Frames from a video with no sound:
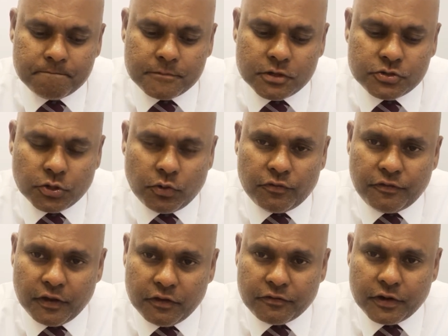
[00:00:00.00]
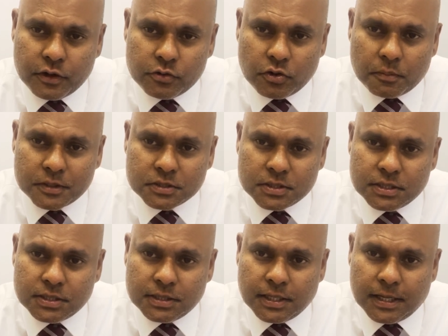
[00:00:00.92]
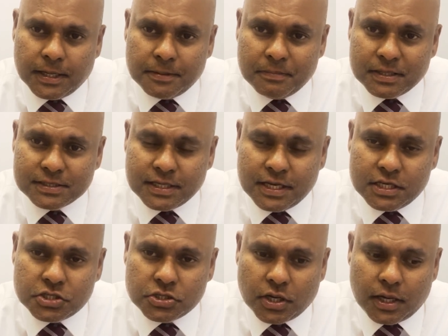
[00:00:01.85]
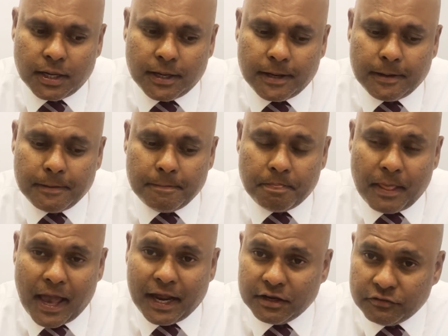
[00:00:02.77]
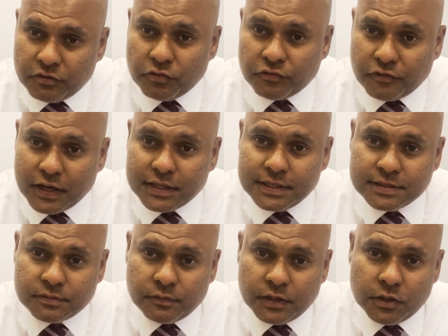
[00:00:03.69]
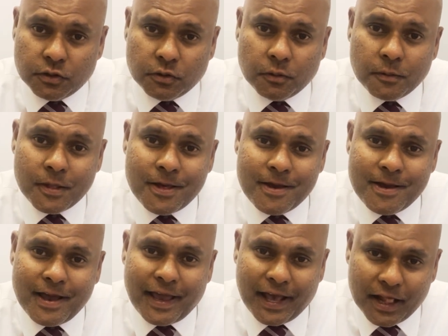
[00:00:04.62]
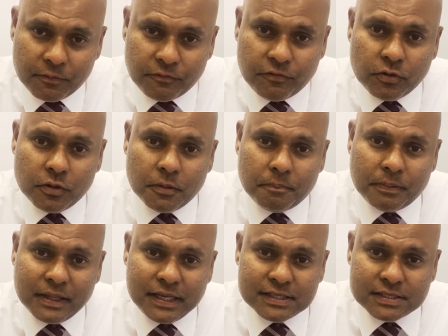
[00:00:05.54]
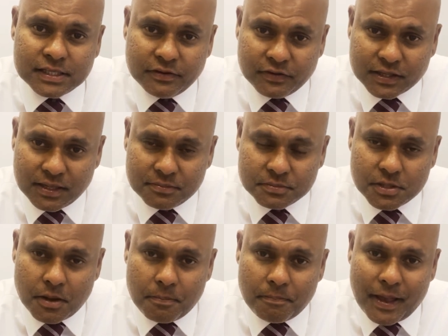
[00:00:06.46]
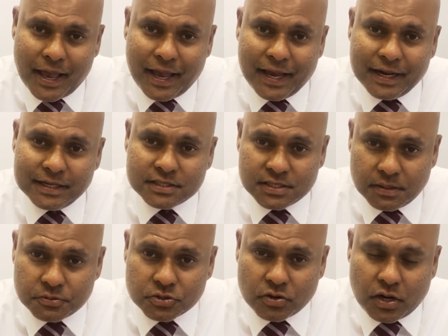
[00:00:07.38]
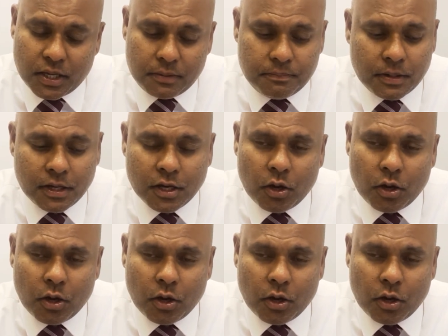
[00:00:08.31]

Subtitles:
So feel free to drop us a message. And if you find this video helpful, please leave a thumbs up and subscribe.